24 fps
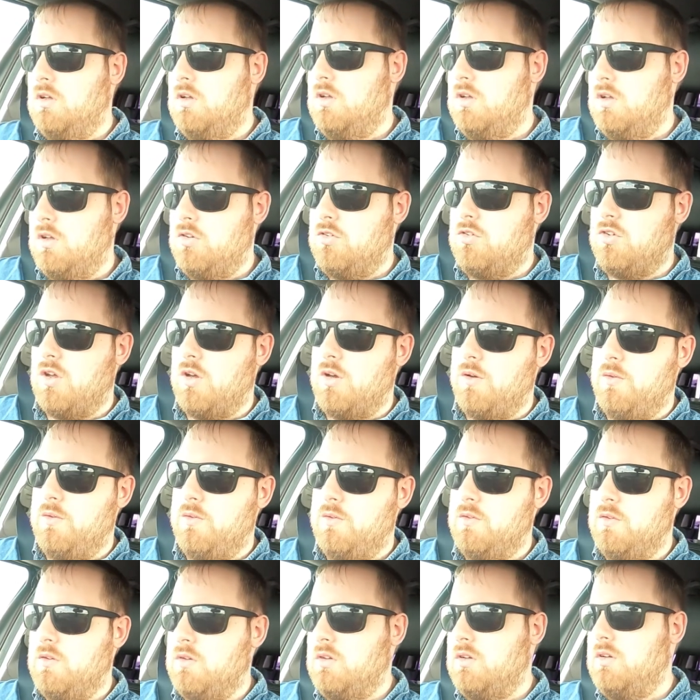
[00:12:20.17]
So
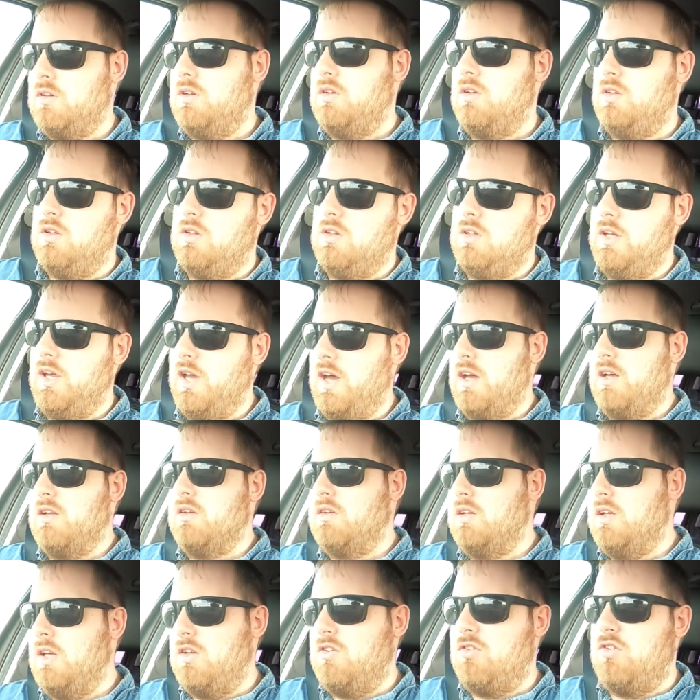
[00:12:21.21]
yeah,
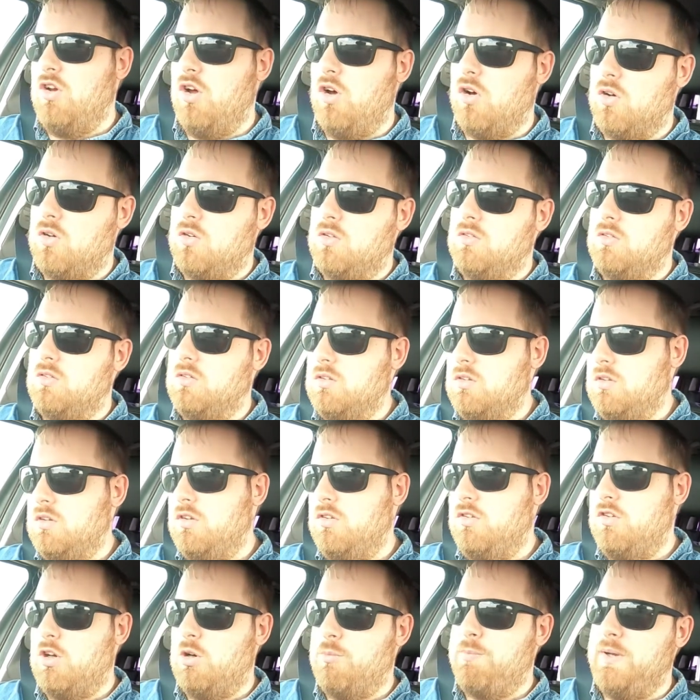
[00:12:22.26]
it's not
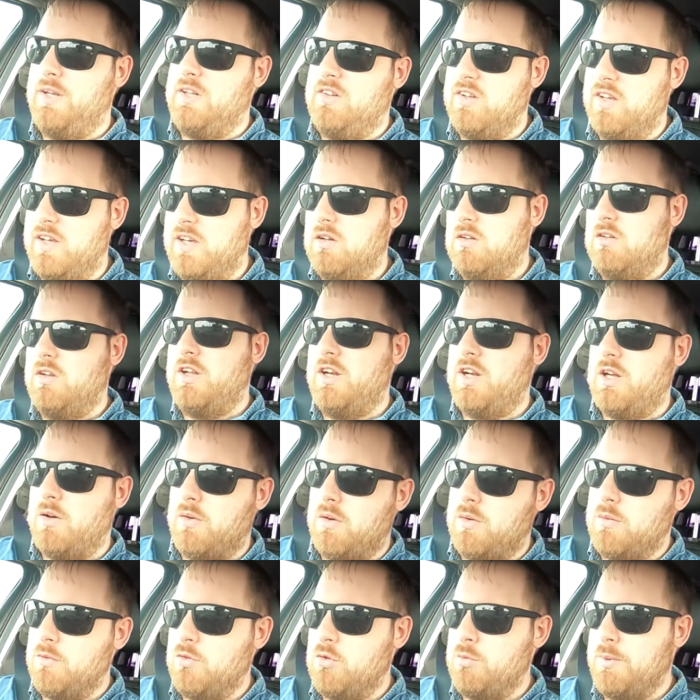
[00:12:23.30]
a big deal, you know. I
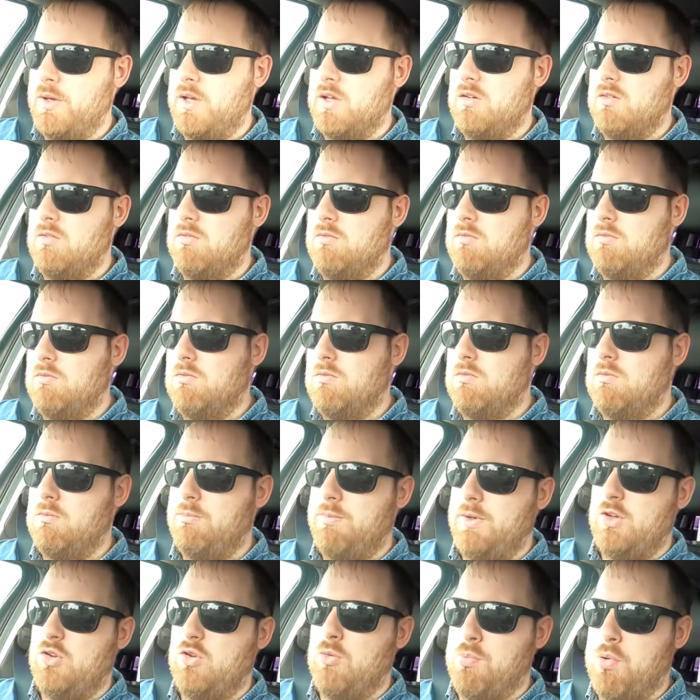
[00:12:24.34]
was a bit
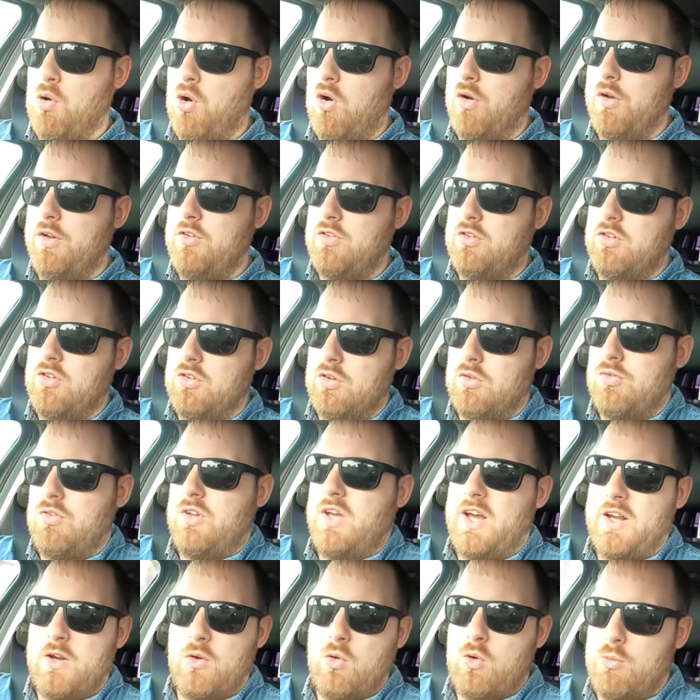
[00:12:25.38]
surprised because obviously I
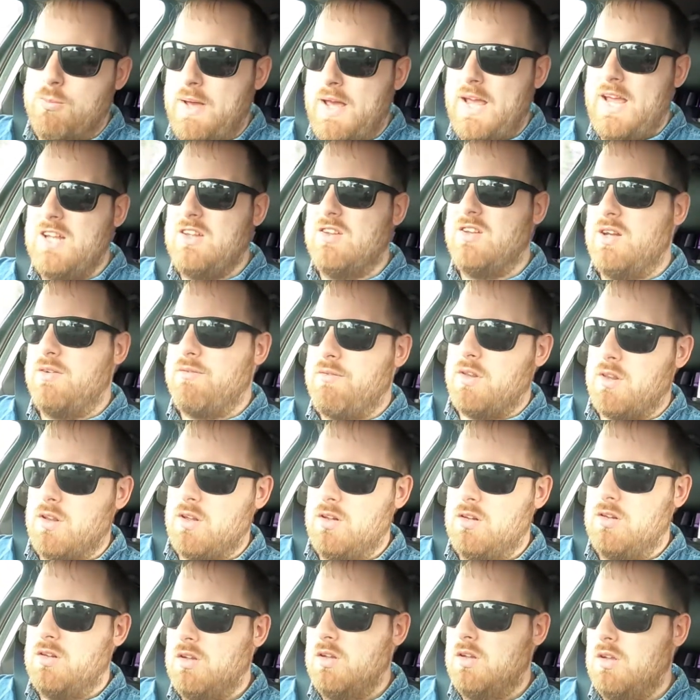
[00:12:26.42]
had it all in my head and
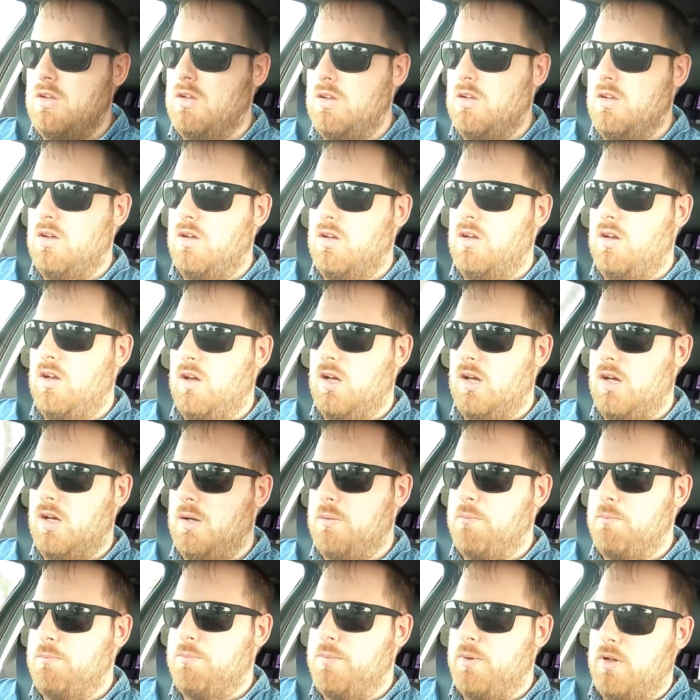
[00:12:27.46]
everything,
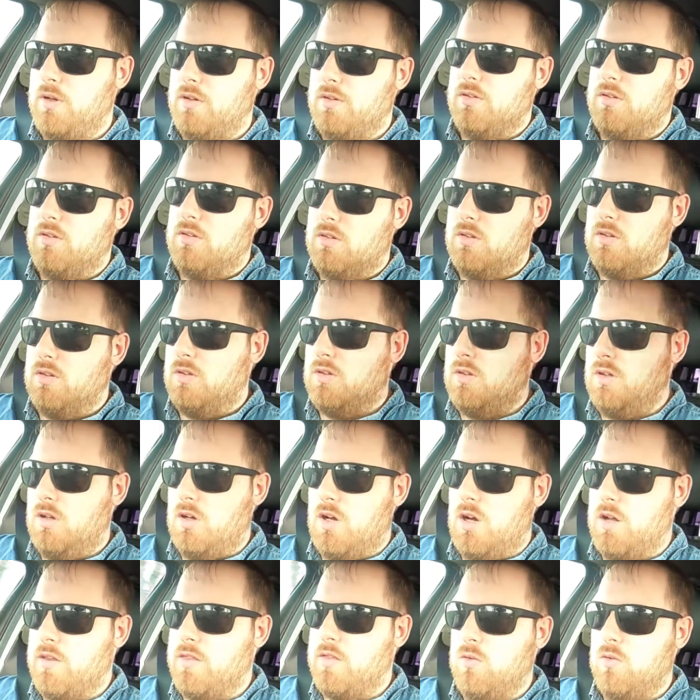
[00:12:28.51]
but
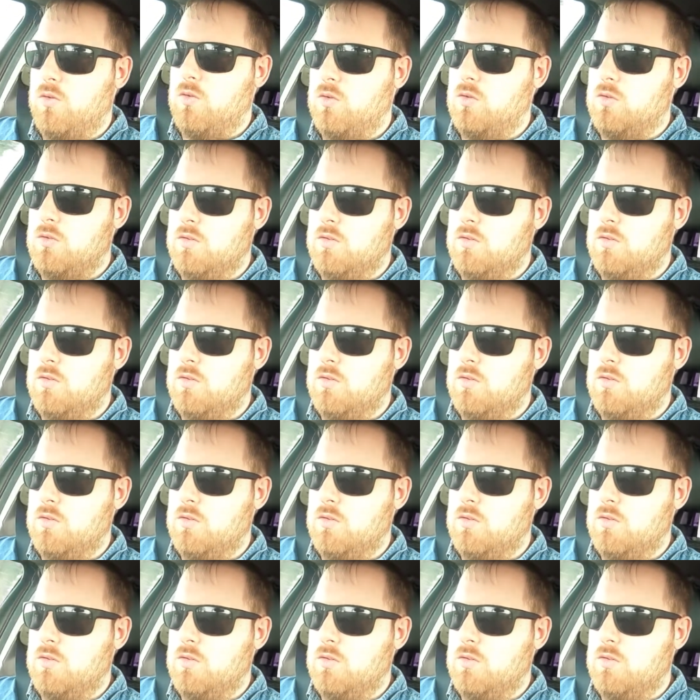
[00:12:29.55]
I thought,